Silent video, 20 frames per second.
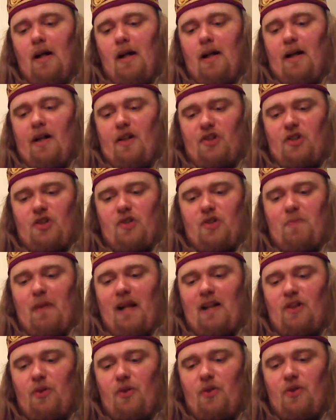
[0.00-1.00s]
I
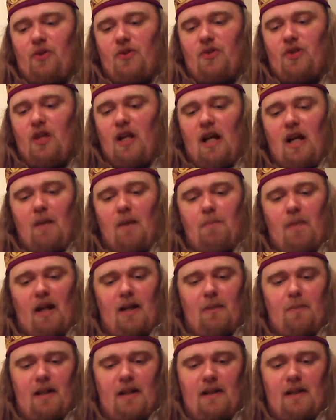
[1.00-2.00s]
suspect others may
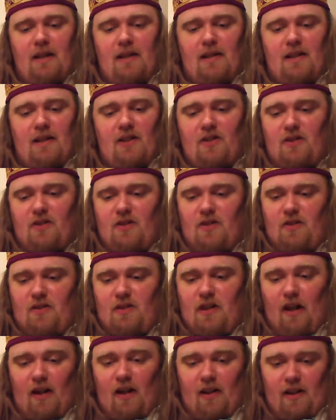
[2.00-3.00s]
be
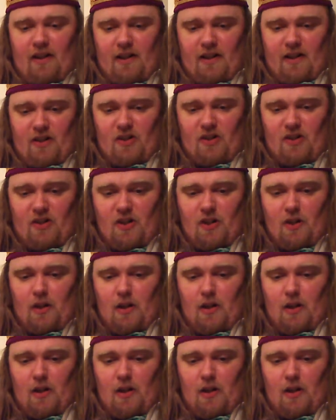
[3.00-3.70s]
disguised.